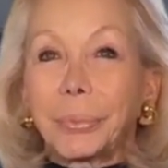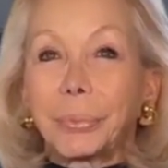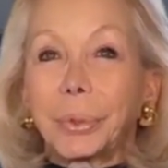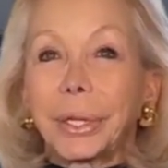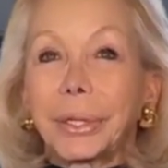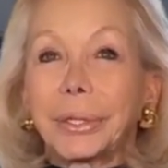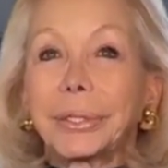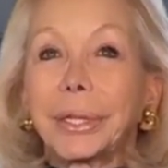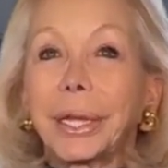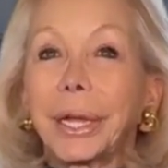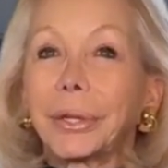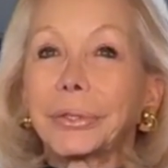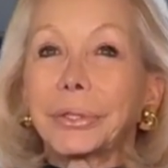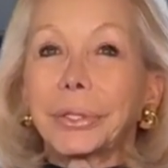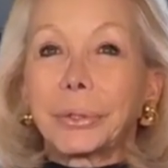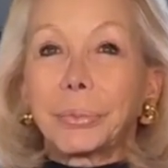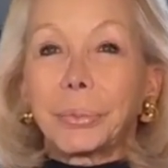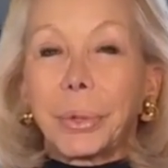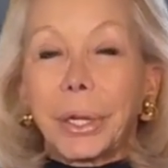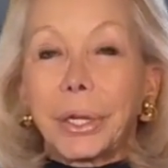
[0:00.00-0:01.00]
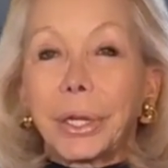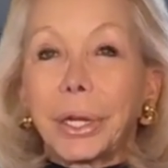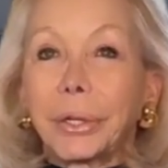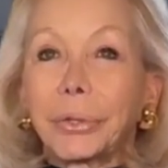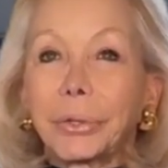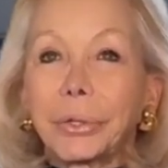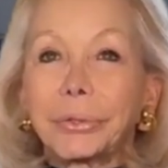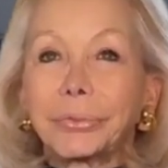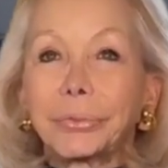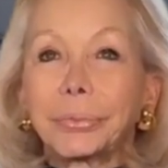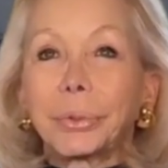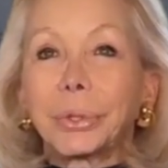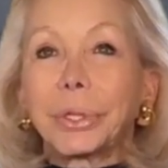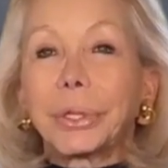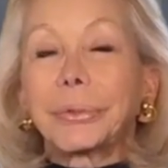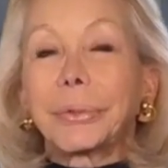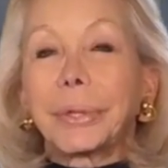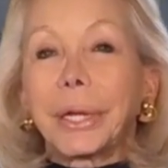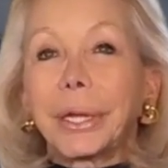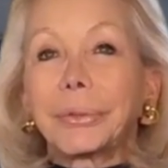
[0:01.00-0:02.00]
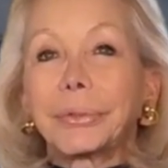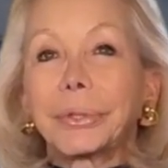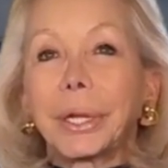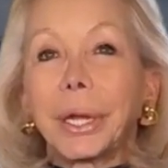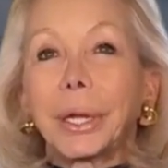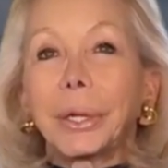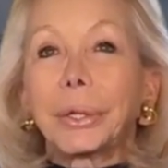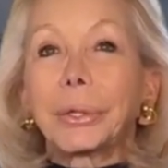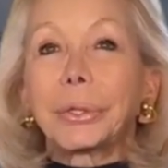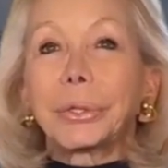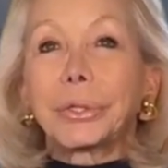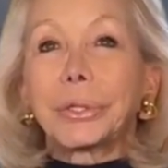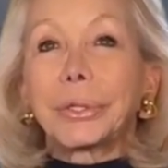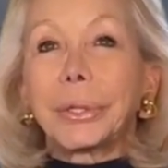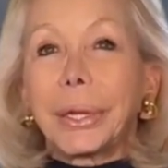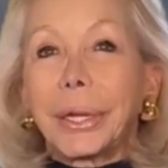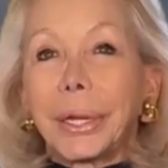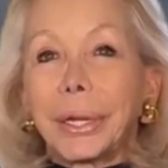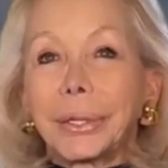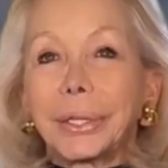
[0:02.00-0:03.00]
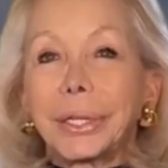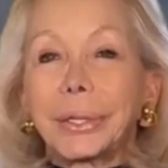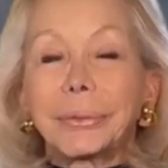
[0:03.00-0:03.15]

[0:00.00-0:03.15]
$1,145,